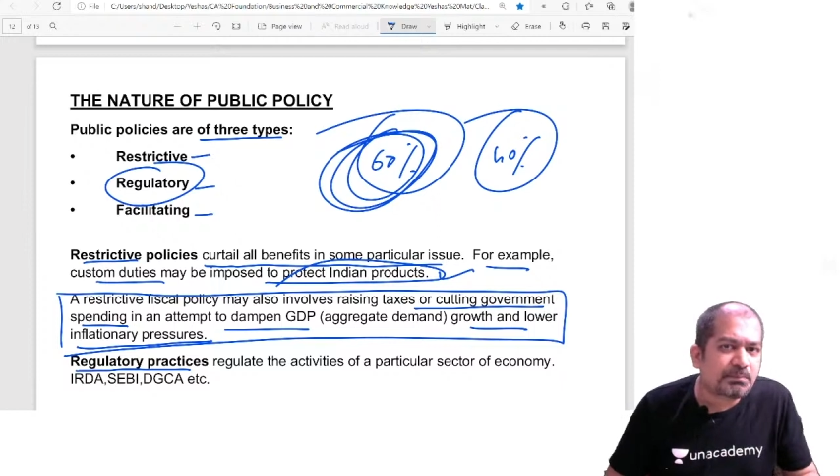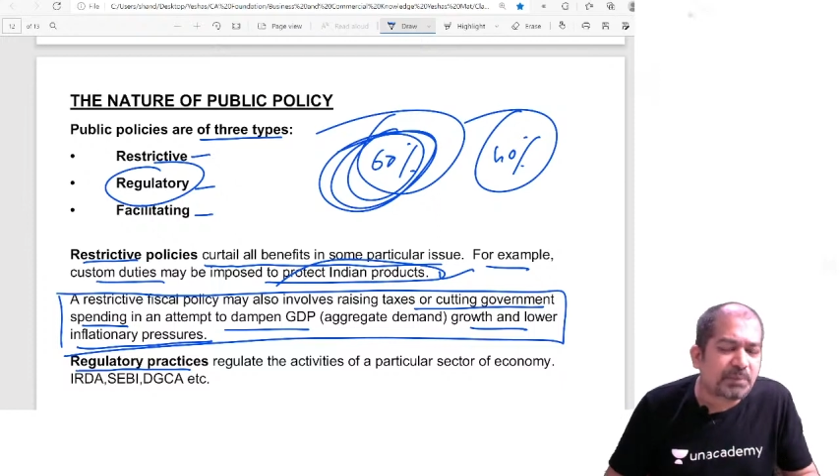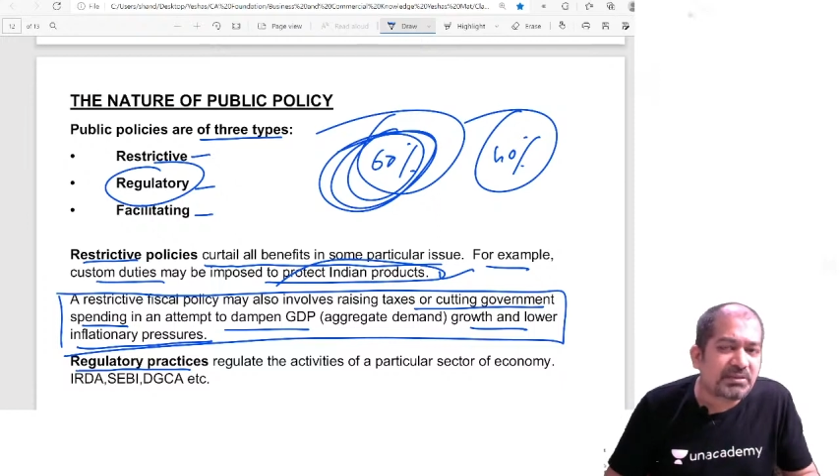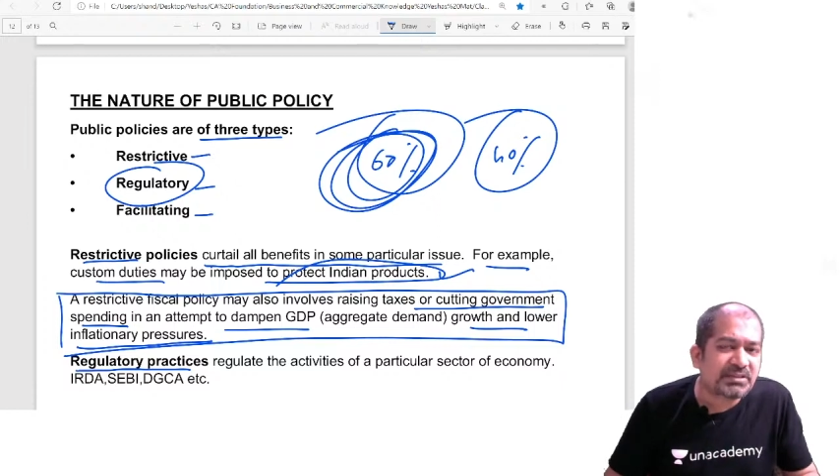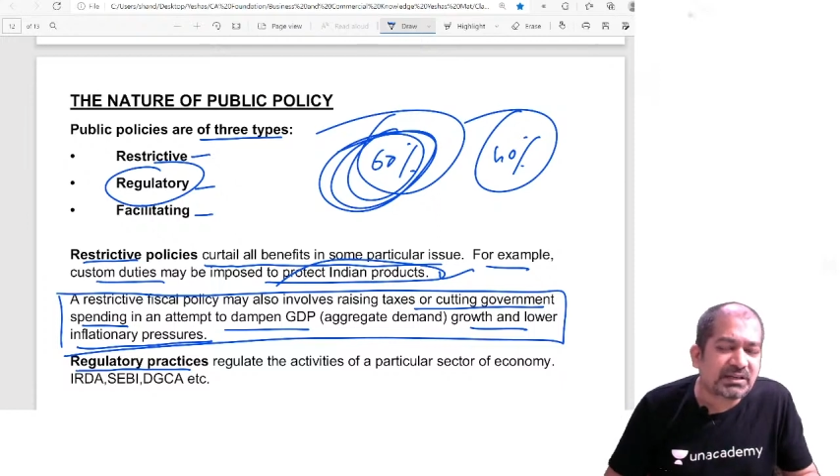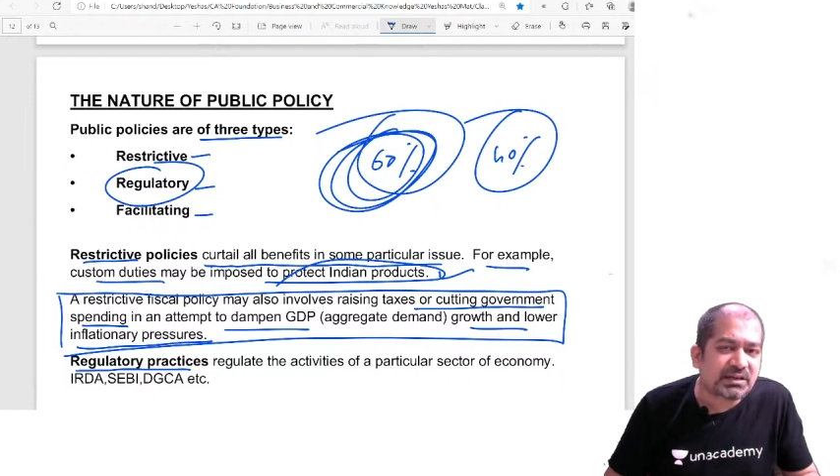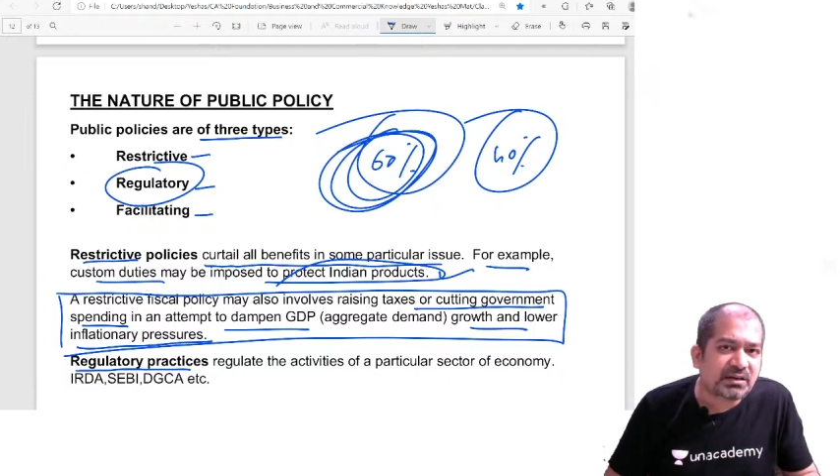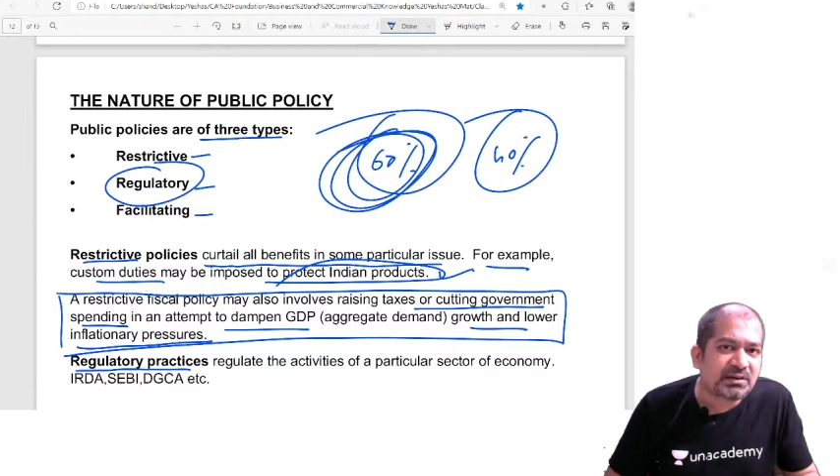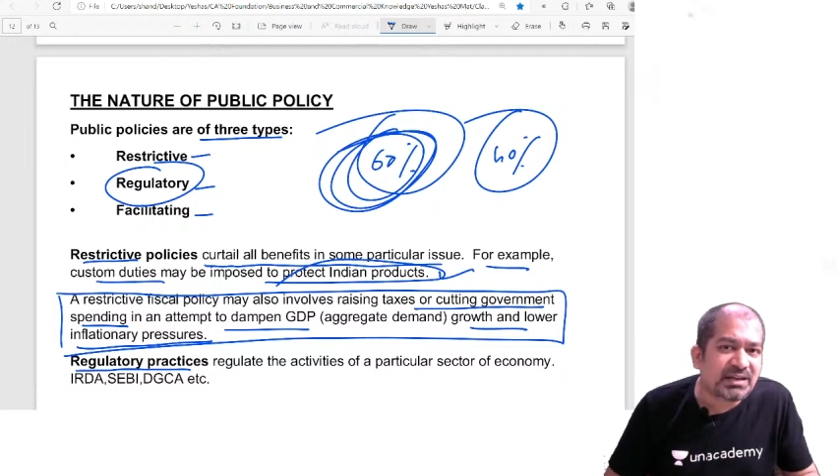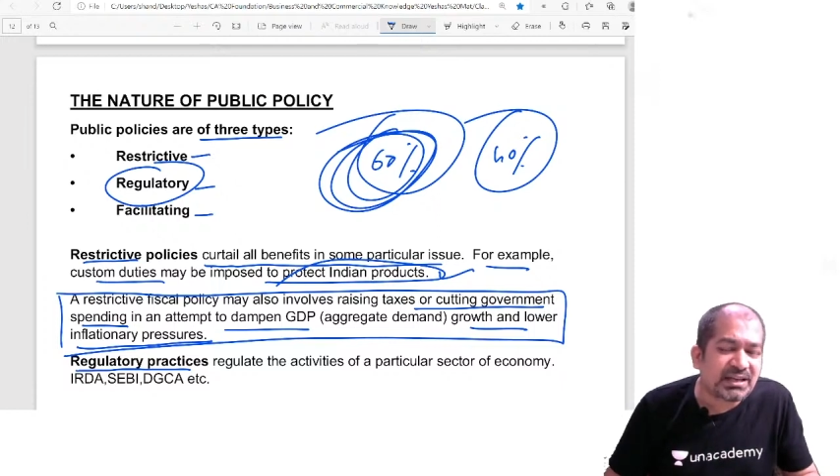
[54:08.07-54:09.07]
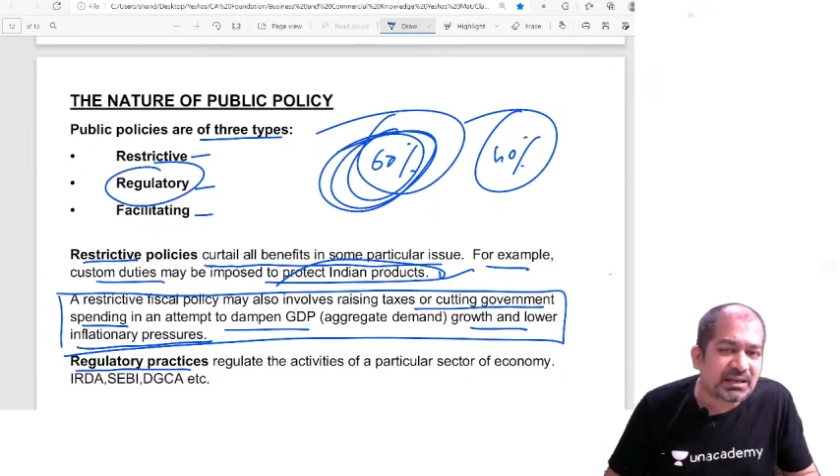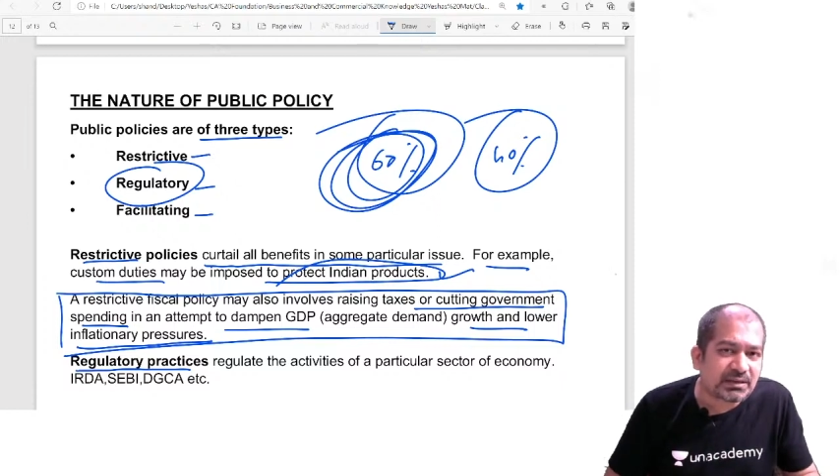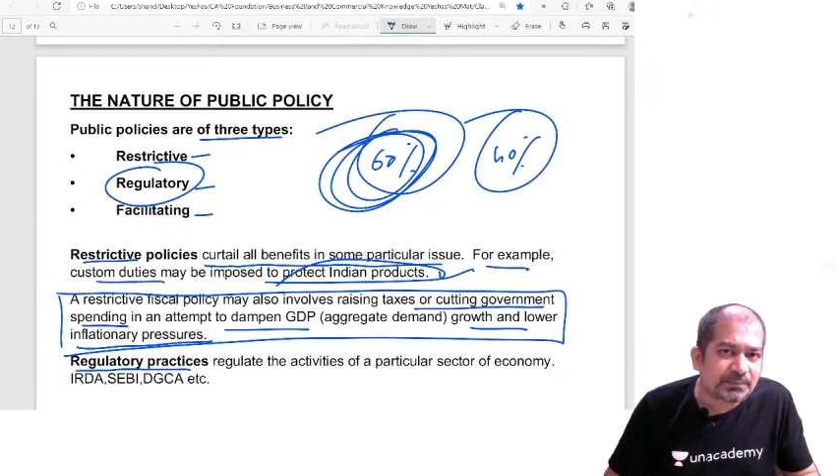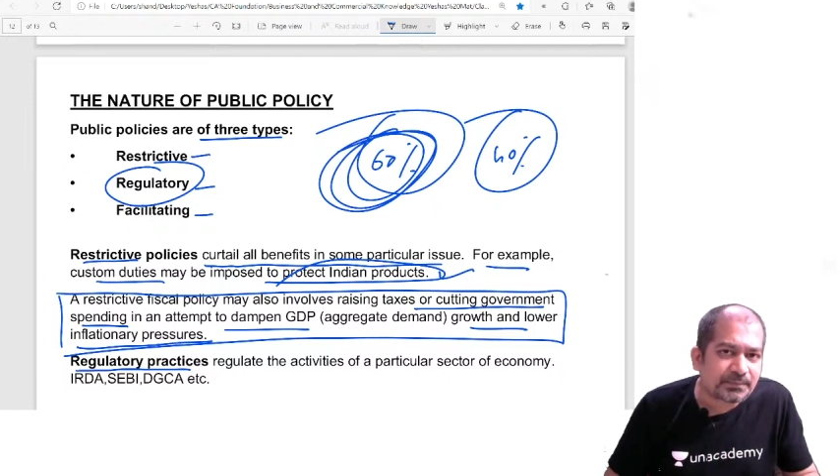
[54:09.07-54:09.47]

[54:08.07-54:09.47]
public sector undertaking,